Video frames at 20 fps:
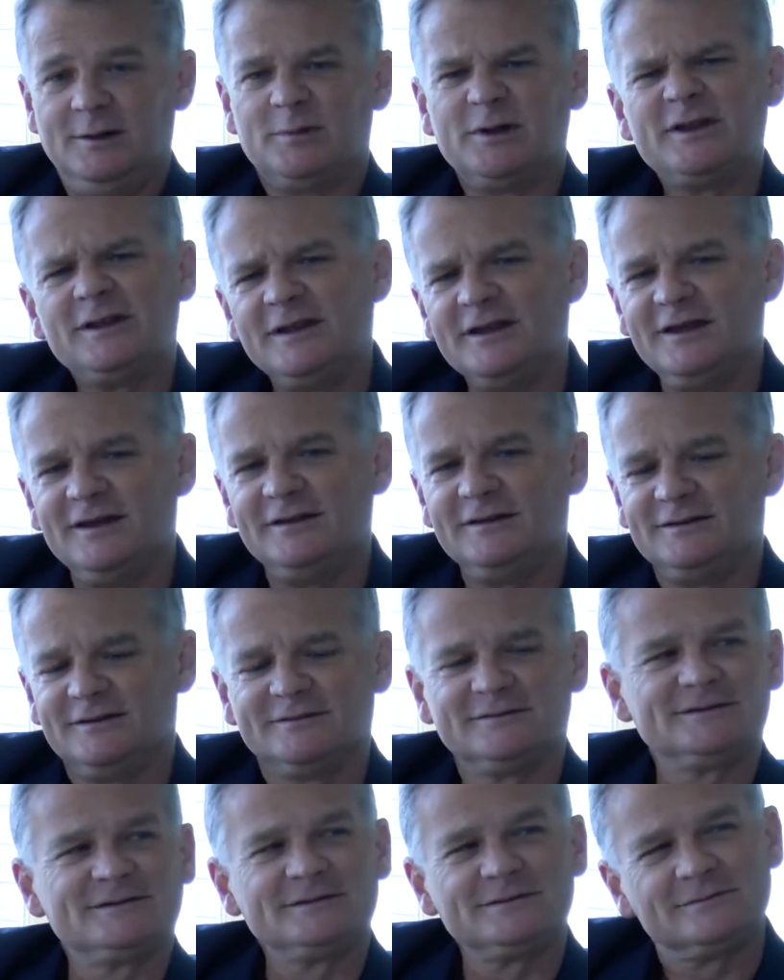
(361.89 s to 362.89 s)
but
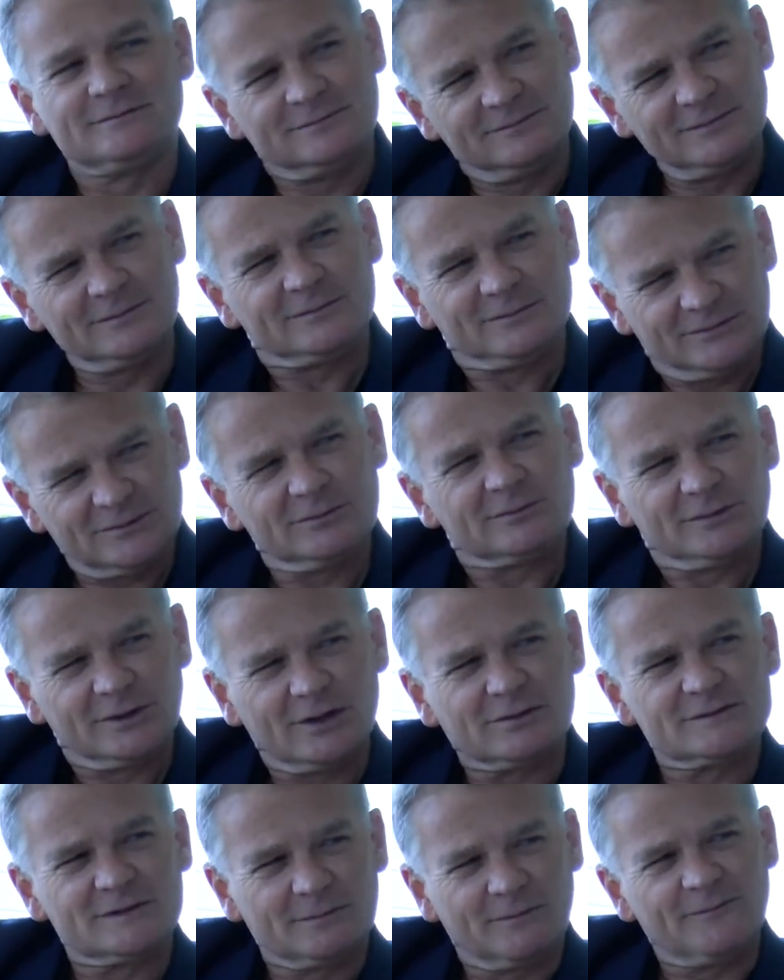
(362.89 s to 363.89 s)
then, you
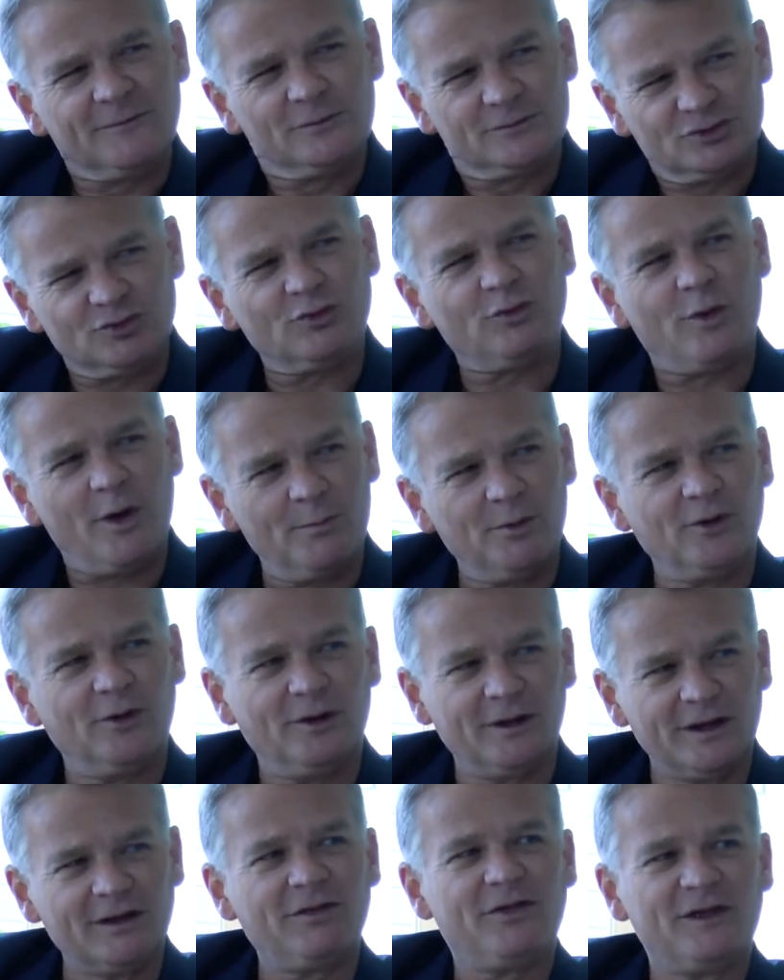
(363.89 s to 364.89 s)
know, a few
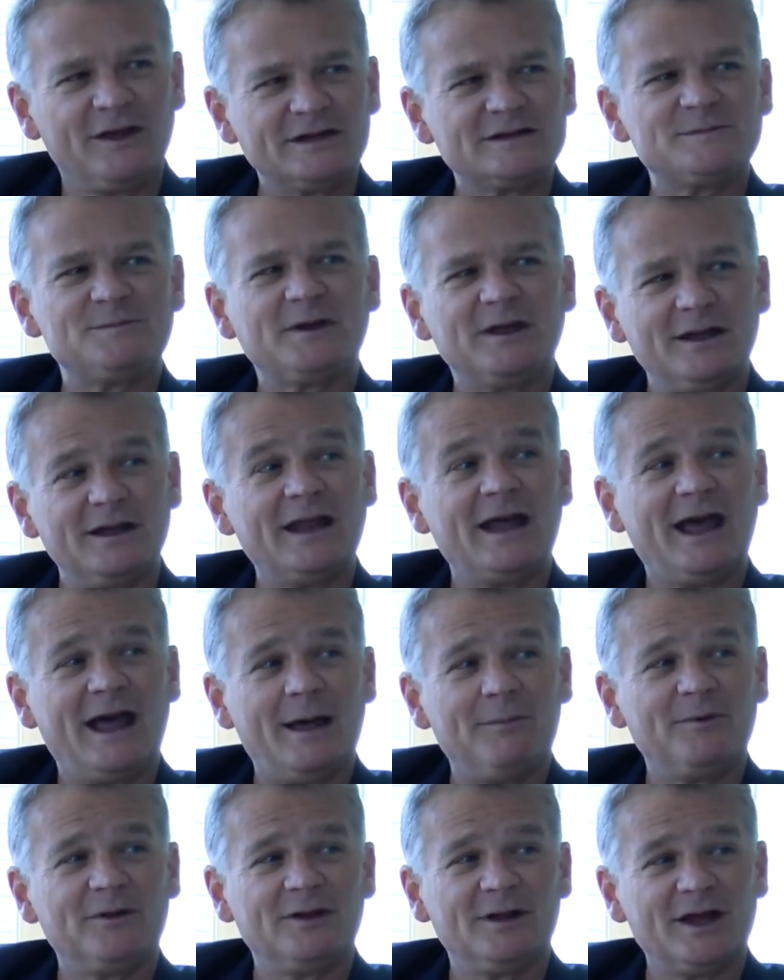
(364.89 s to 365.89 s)
troubling things begin to
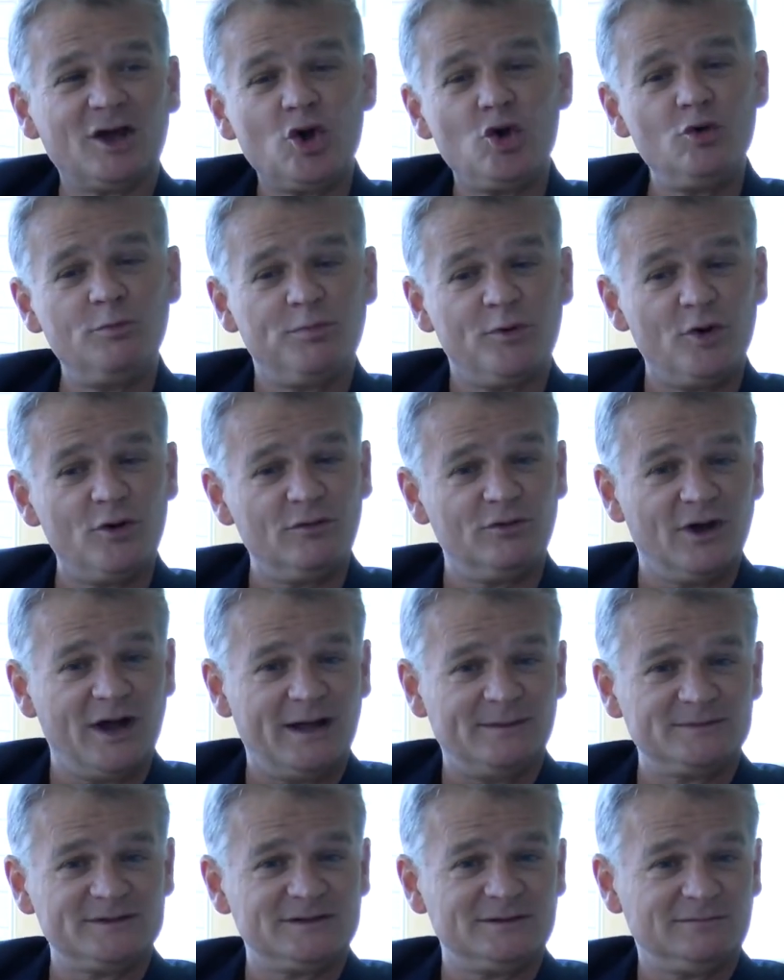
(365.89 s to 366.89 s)
happen, like who
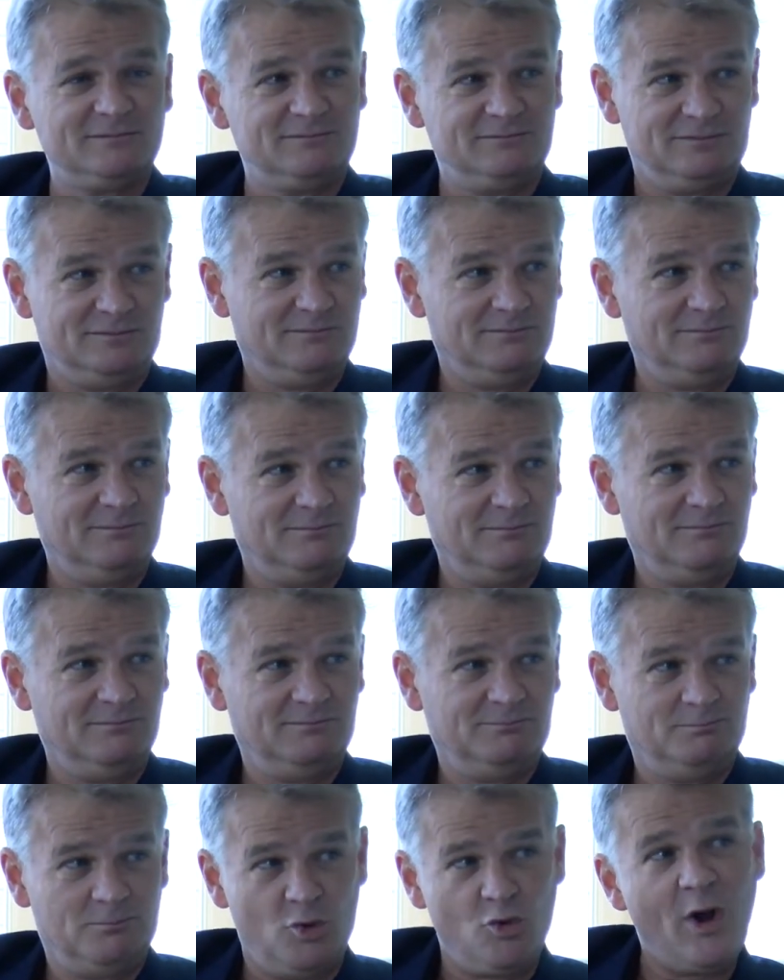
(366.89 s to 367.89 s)
programs
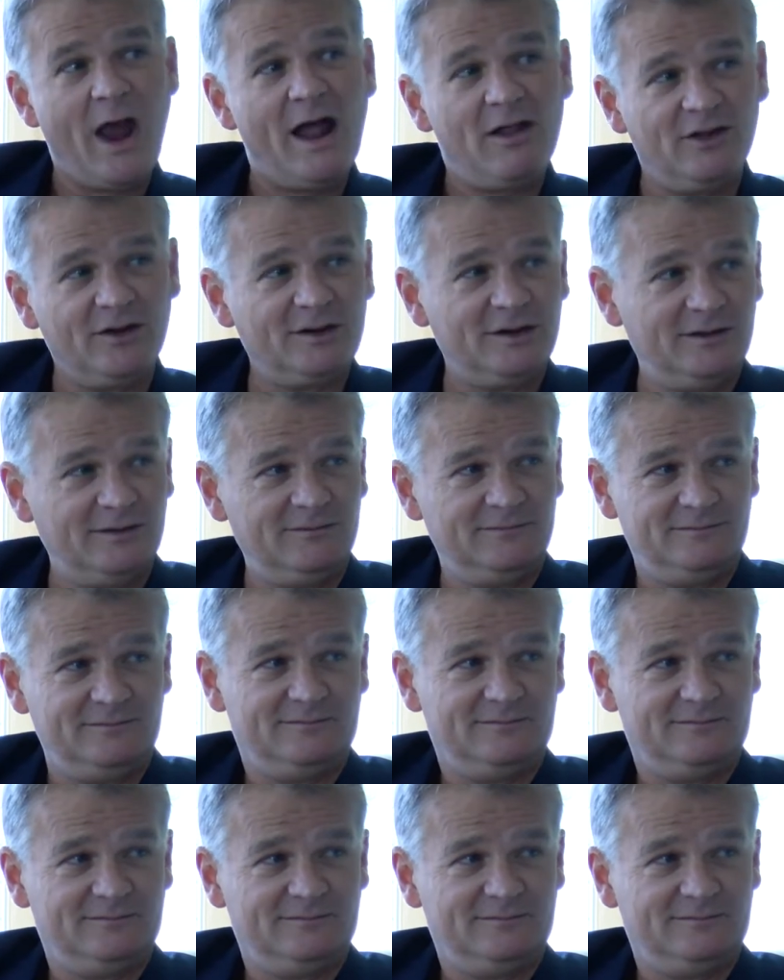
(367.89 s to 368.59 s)
mm-hmm. morality?